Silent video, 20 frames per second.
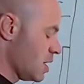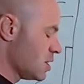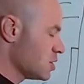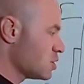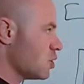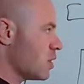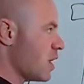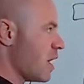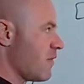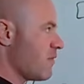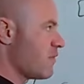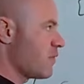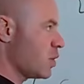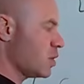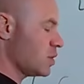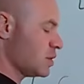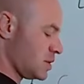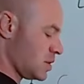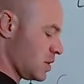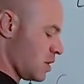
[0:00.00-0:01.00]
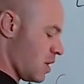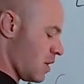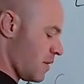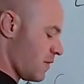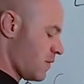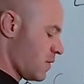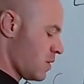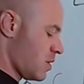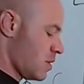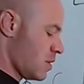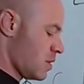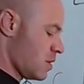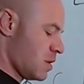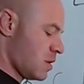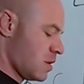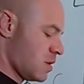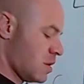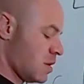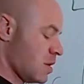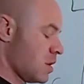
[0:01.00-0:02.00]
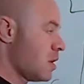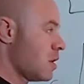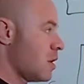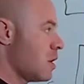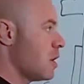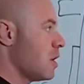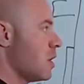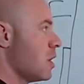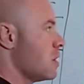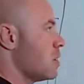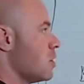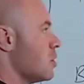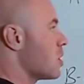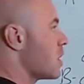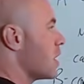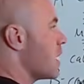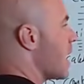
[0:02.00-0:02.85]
So now, first off, you're